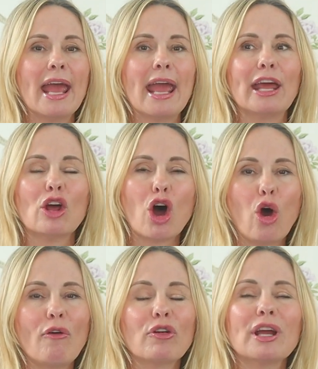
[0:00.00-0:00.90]
and
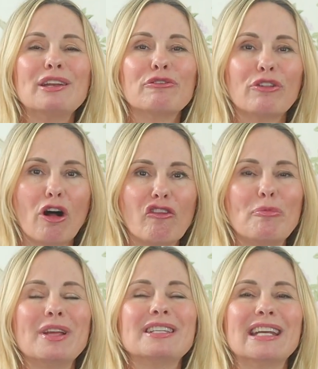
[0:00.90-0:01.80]

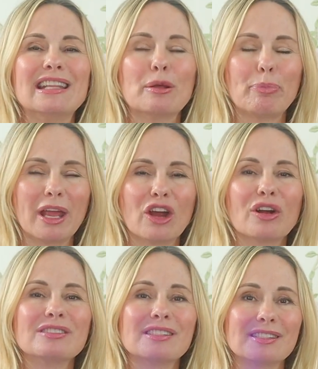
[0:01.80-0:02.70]
over-involvement in the
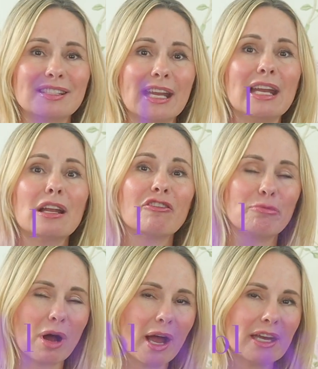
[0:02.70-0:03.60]
parent's state of
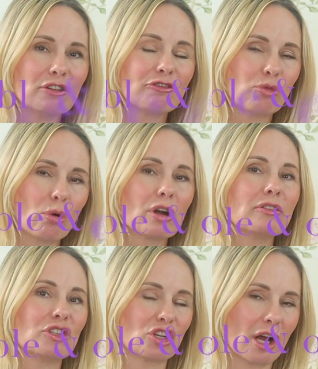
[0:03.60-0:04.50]
mind for
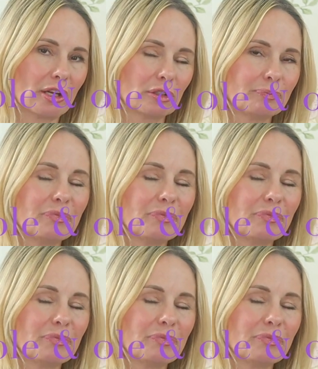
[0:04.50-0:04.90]
the child.